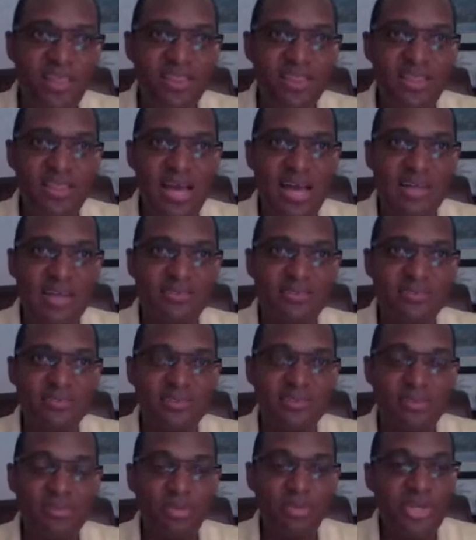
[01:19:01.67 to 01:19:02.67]
that
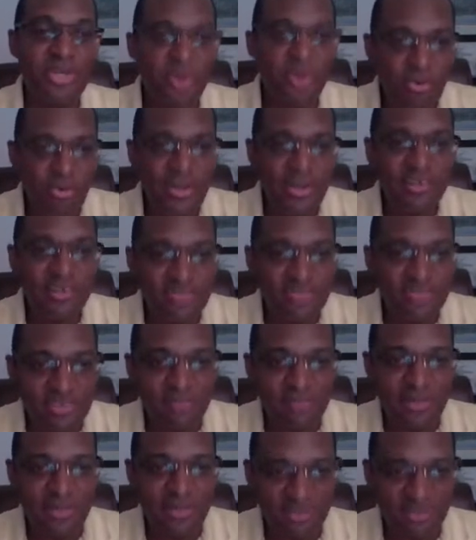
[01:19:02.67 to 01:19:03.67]
we know
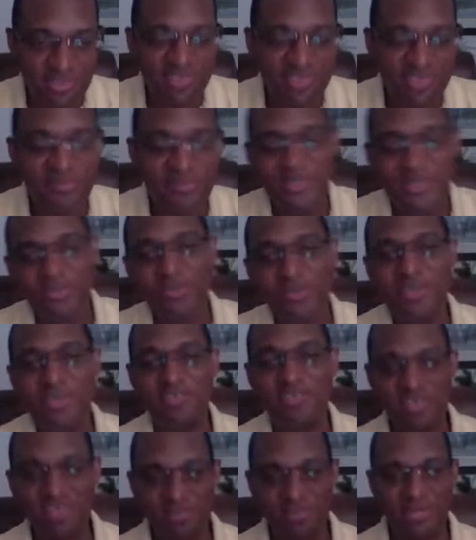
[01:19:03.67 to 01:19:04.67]
racism exists. We know
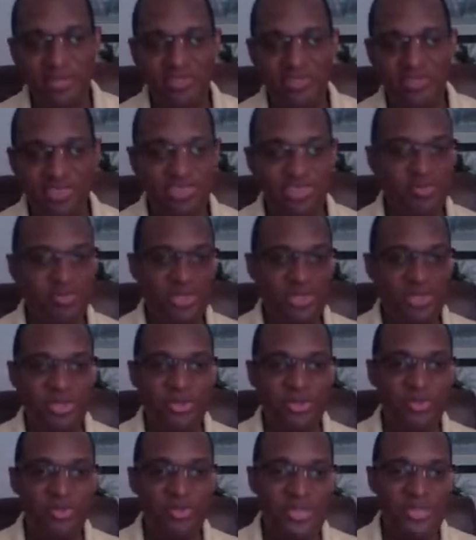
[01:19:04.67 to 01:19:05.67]
racism exists. We
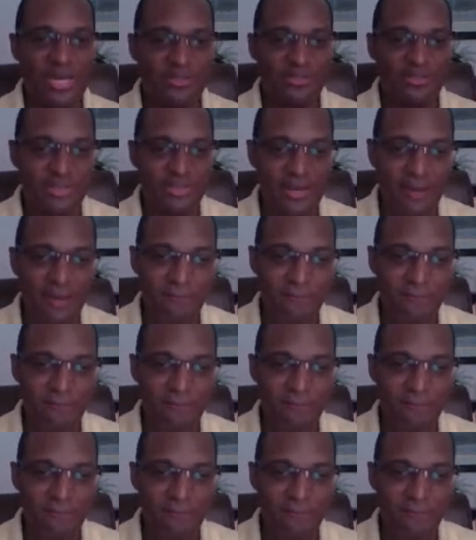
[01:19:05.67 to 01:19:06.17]
know that